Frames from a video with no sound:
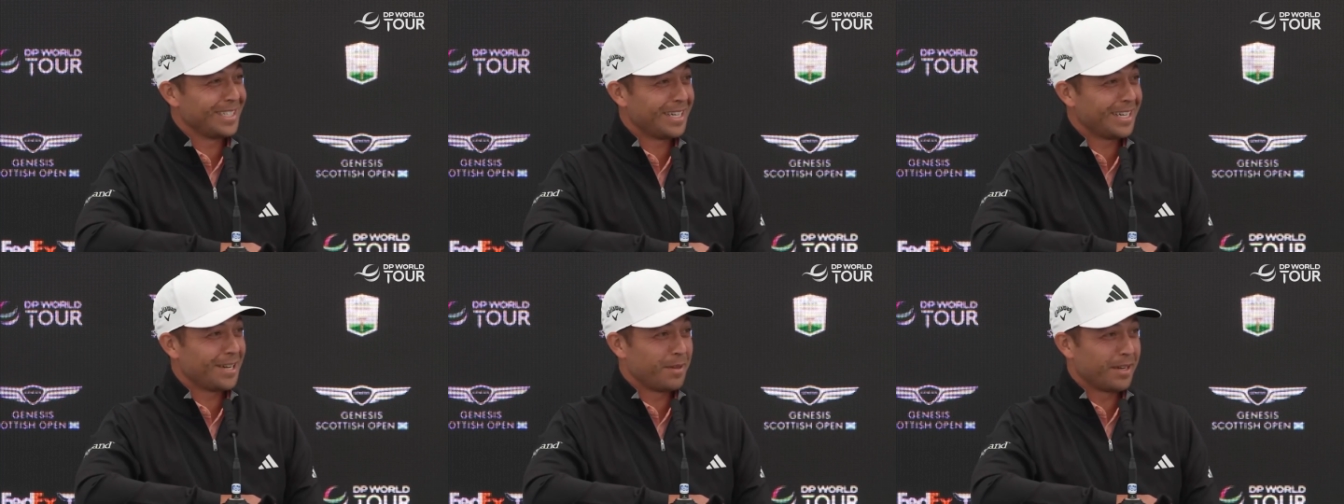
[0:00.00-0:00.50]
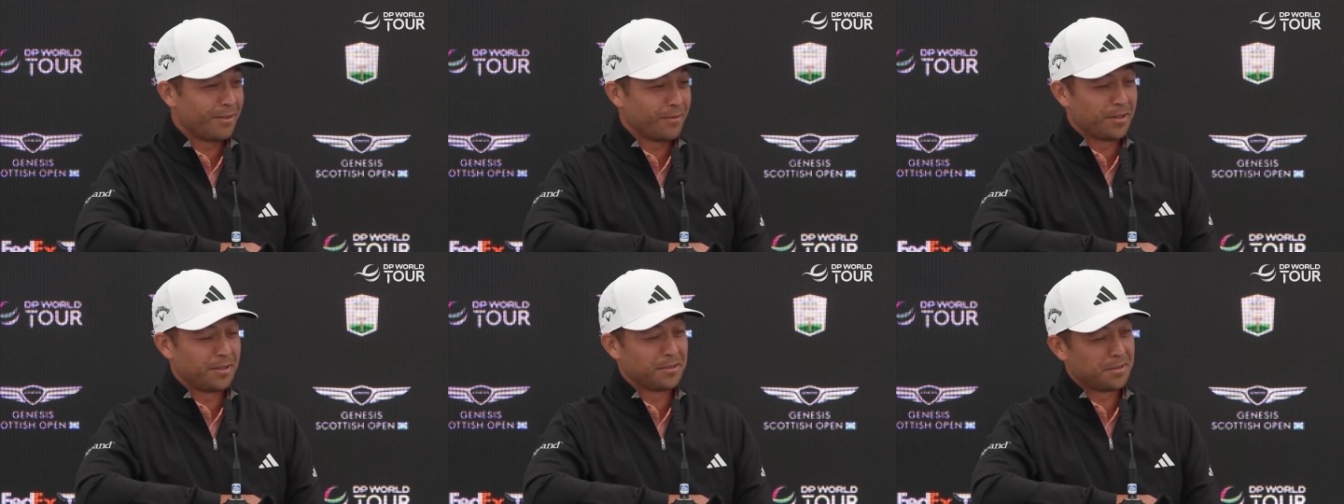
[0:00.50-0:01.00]
I mean, I had
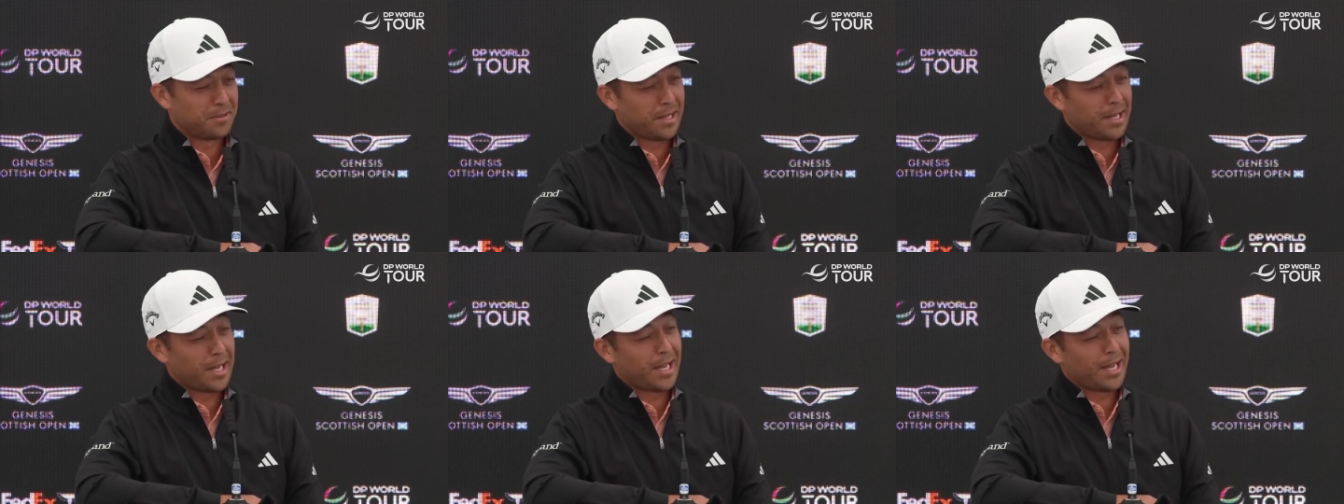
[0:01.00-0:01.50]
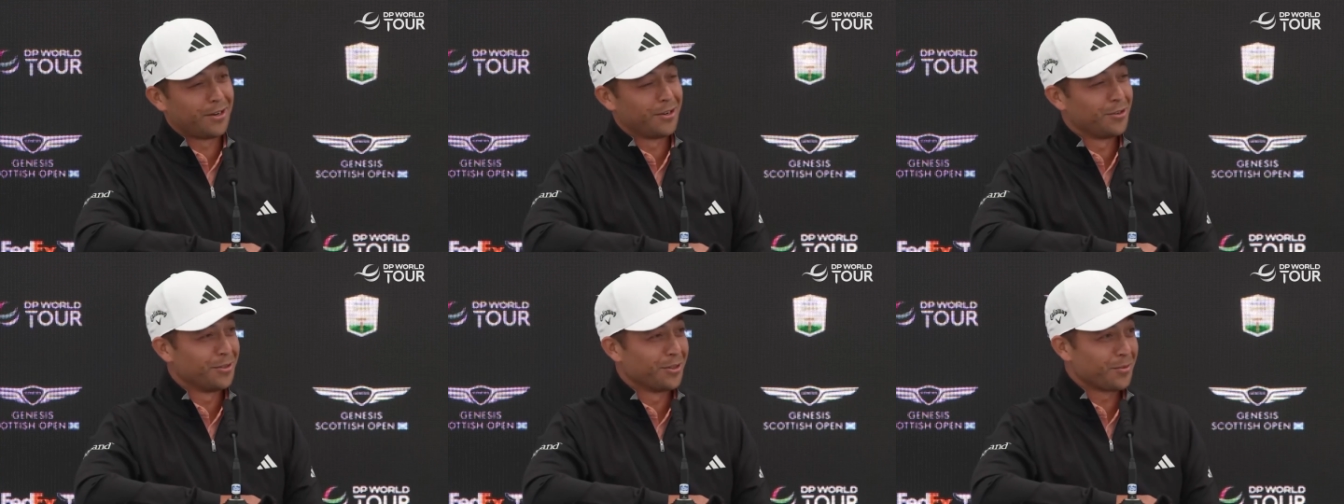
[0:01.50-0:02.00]
one of those sort of like I don't know
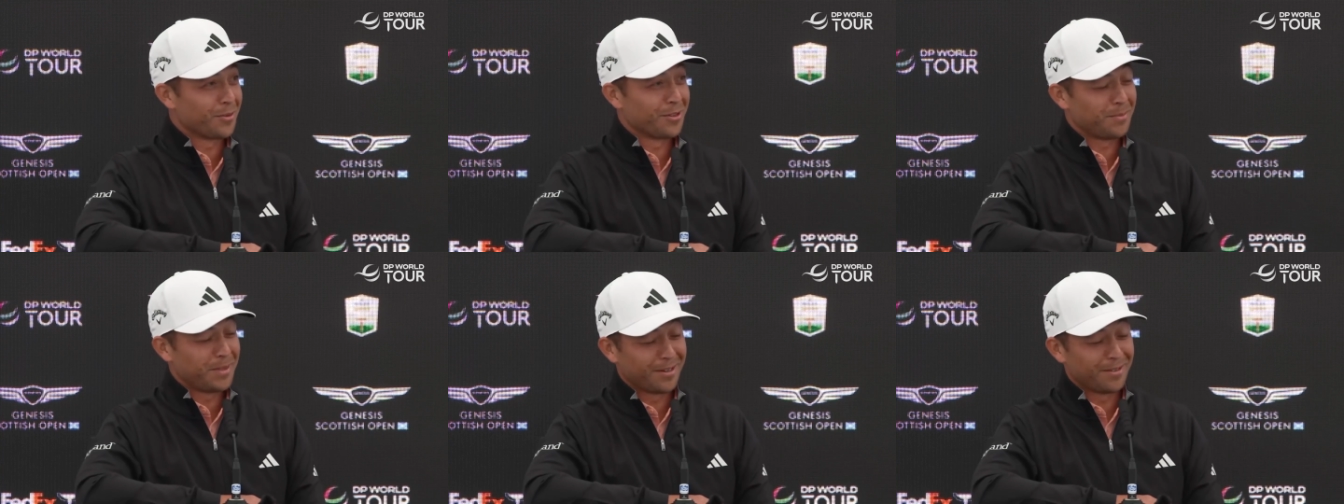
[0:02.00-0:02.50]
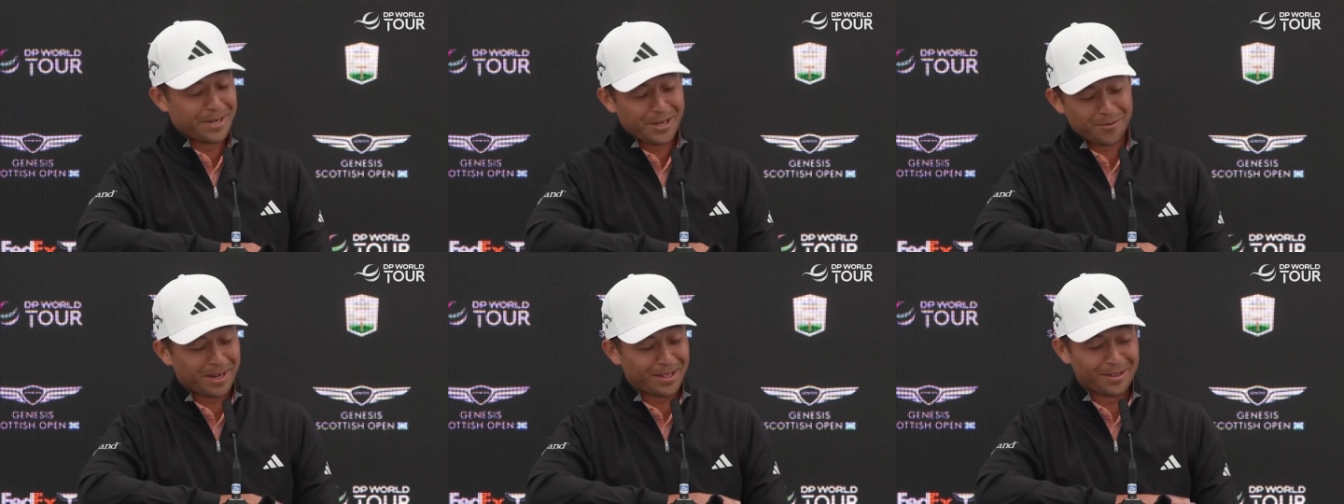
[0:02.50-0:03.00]
who looked worse, me or me
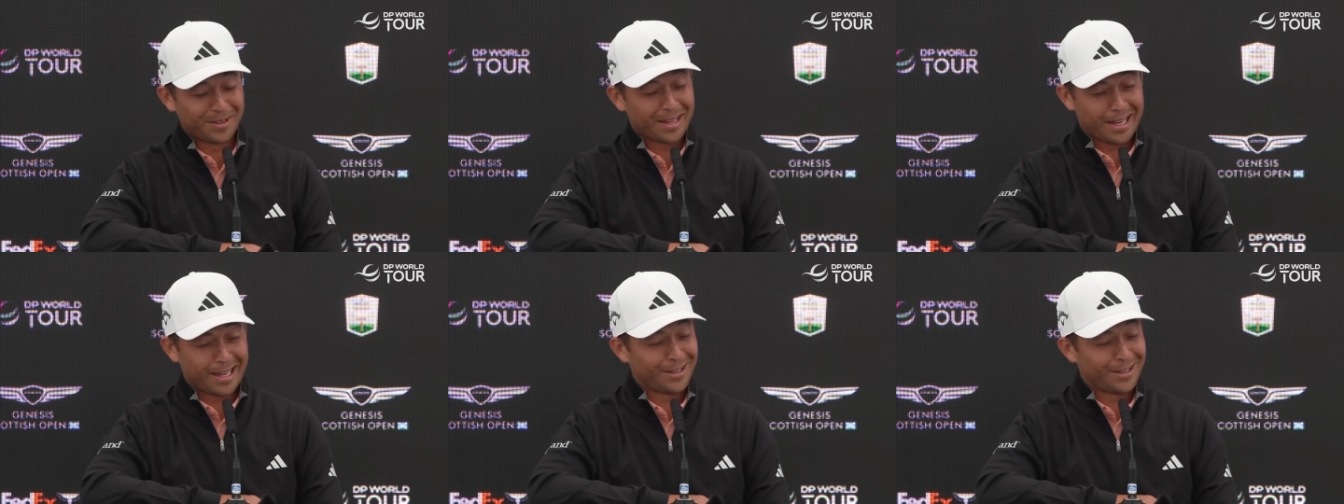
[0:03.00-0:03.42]
or my little guy.